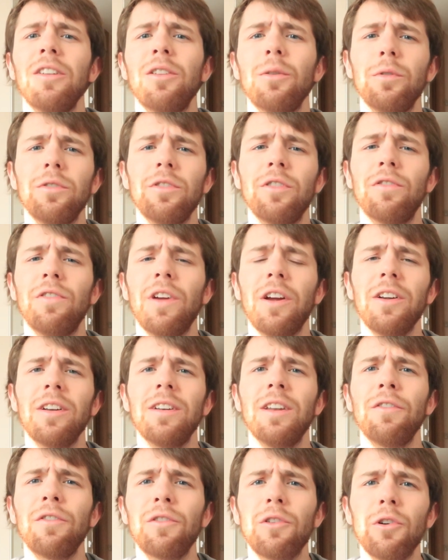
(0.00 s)
So it was just very
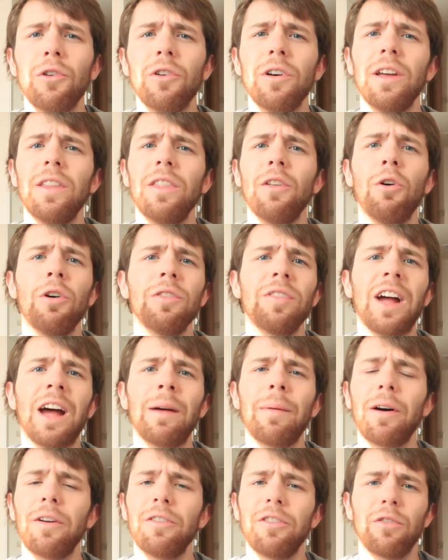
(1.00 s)
difficult, and the whole
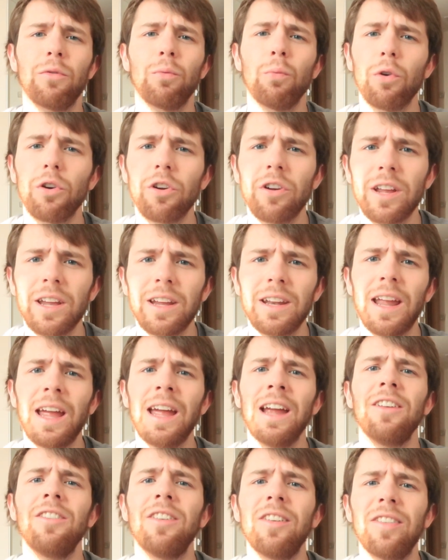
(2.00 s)
time I was just worrying and
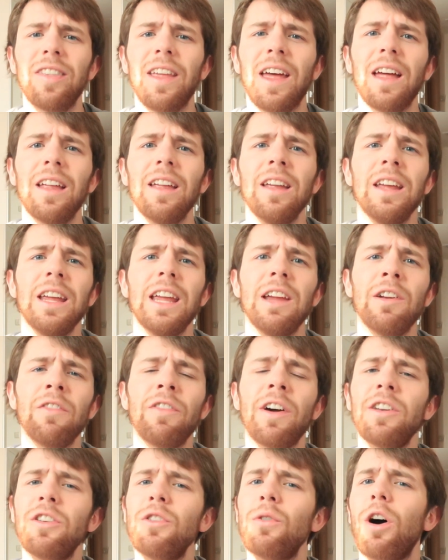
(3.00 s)
anxious that even
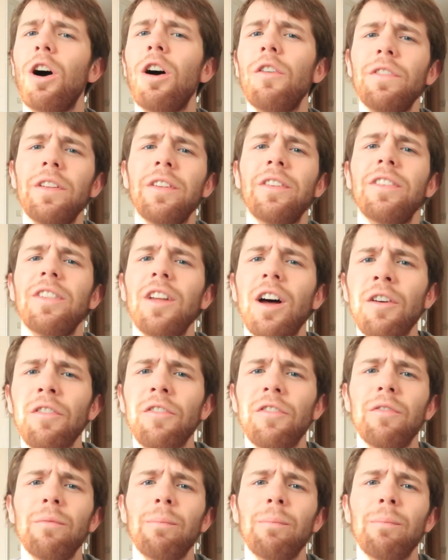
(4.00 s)
if I do all of this stuff,